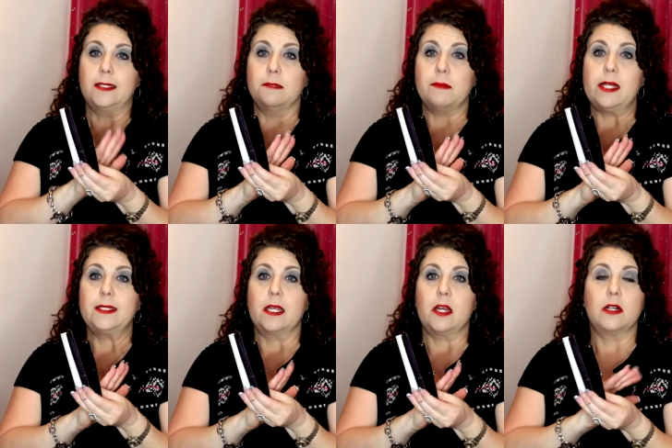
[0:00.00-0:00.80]
some
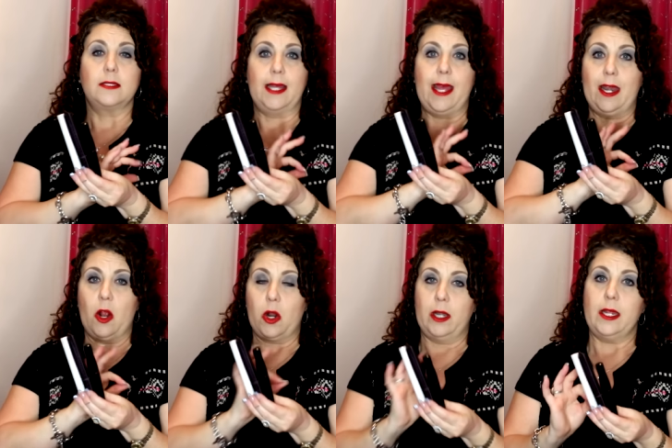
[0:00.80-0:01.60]
mascaras I had
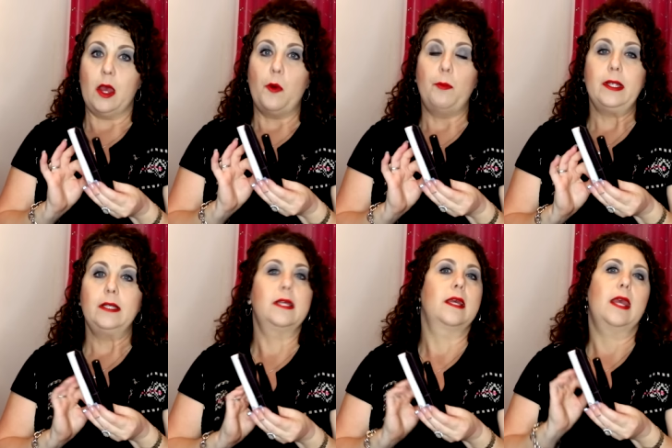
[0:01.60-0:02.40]
already opened,